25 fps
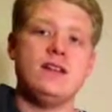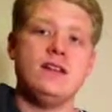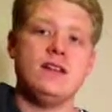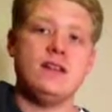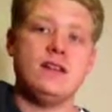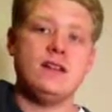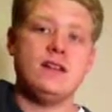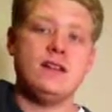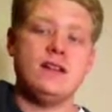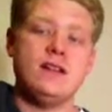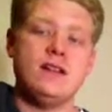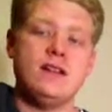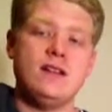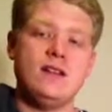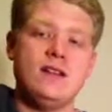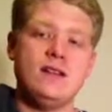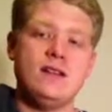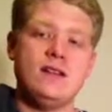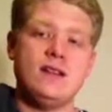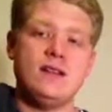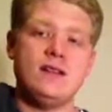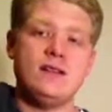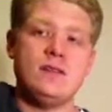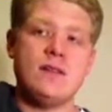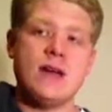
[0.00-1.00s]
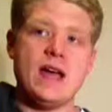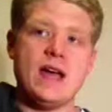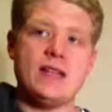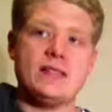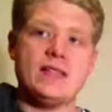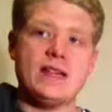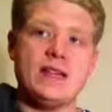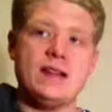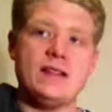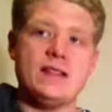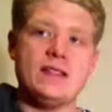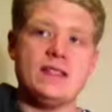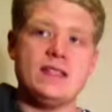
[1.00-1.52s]
back
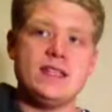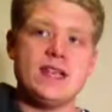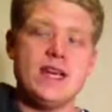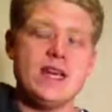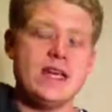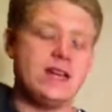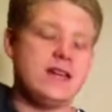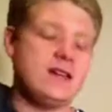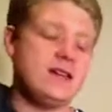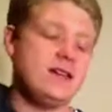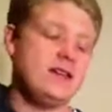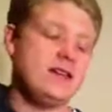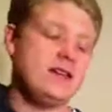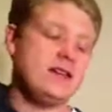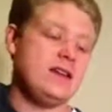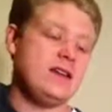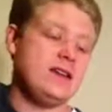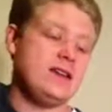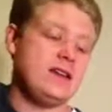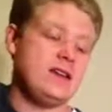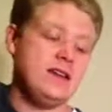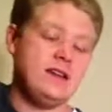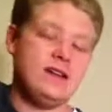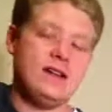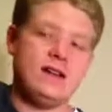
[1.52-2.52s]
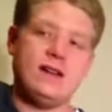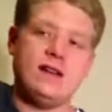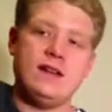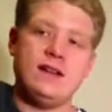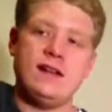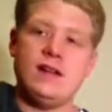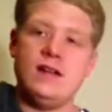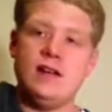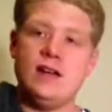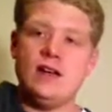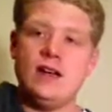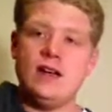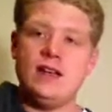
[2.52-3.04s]
down to the 2nd,
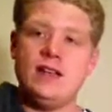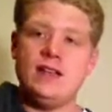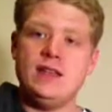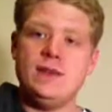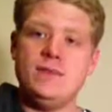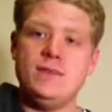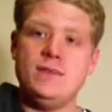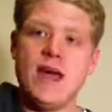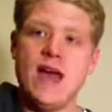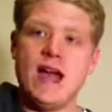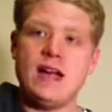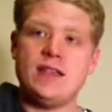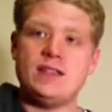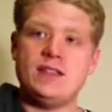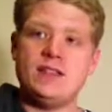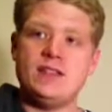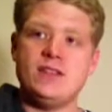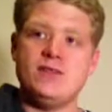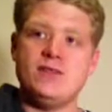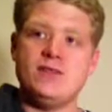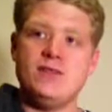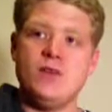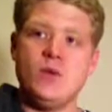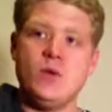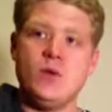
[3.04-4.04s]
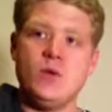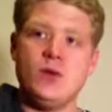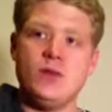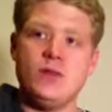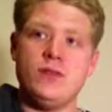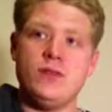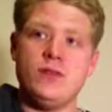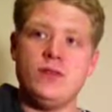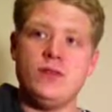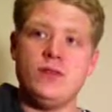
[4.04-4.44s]
and then back to the 4th